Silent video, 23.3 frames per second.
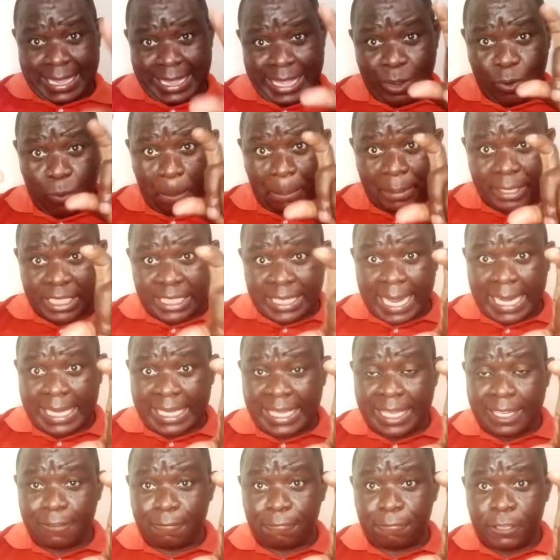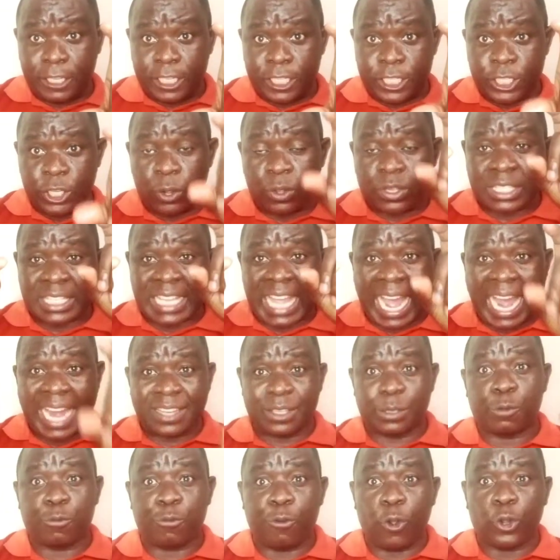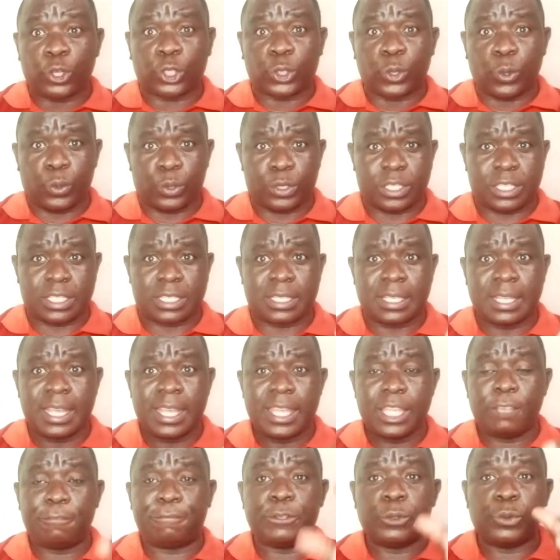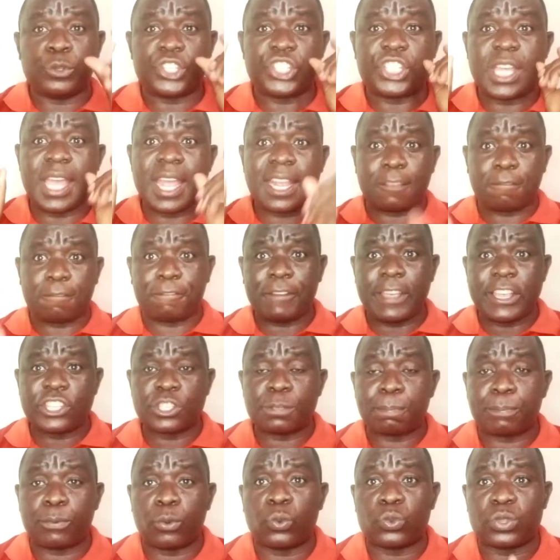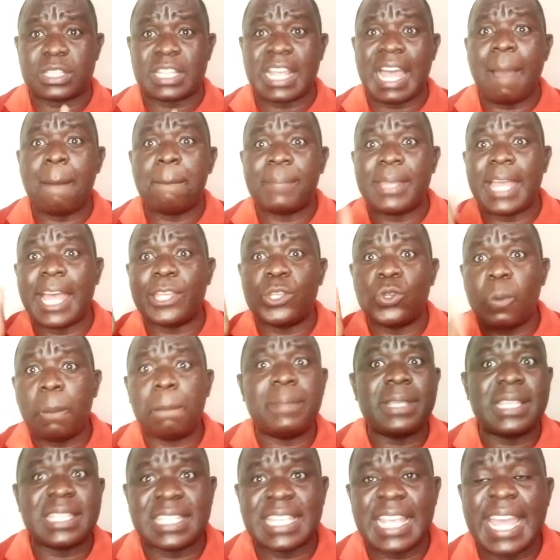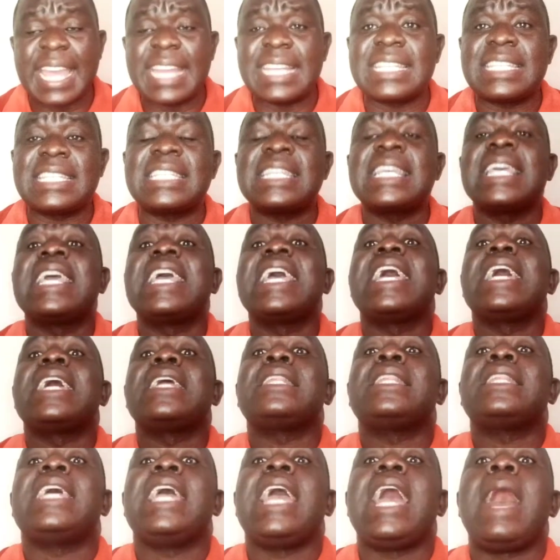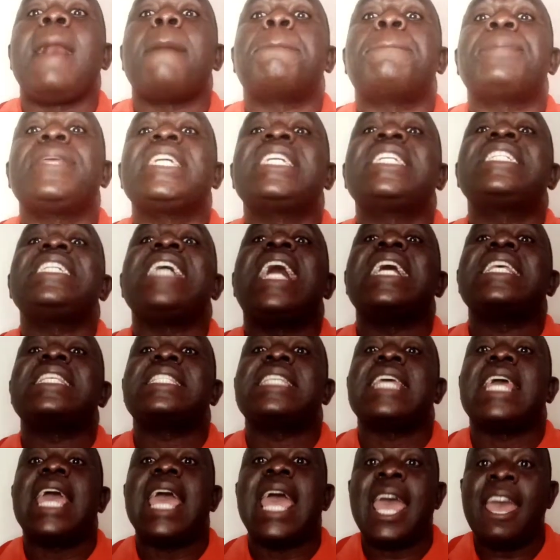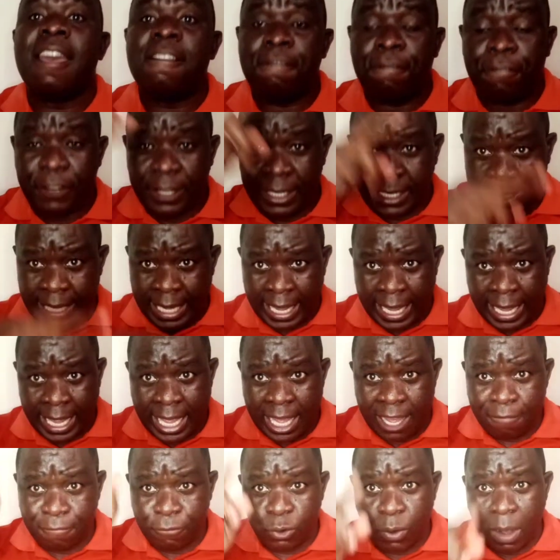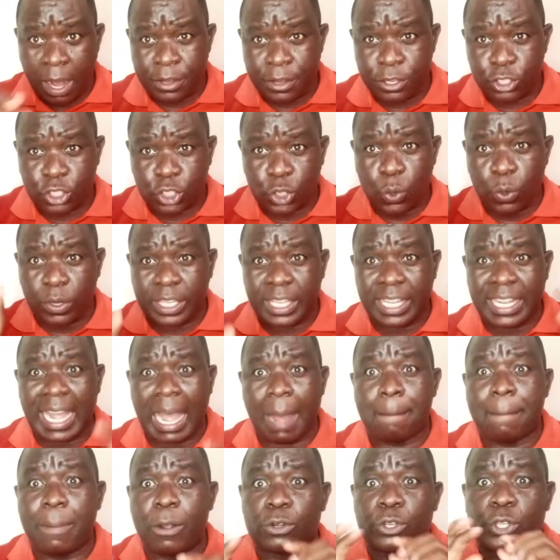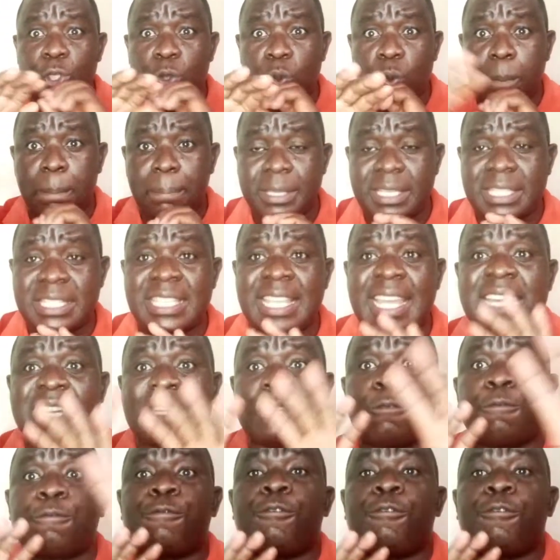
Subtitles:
they will be taking videos and photos. If you check Facebook Zambia UBZ, there are pictures every day. Everyone is talking about UBZ.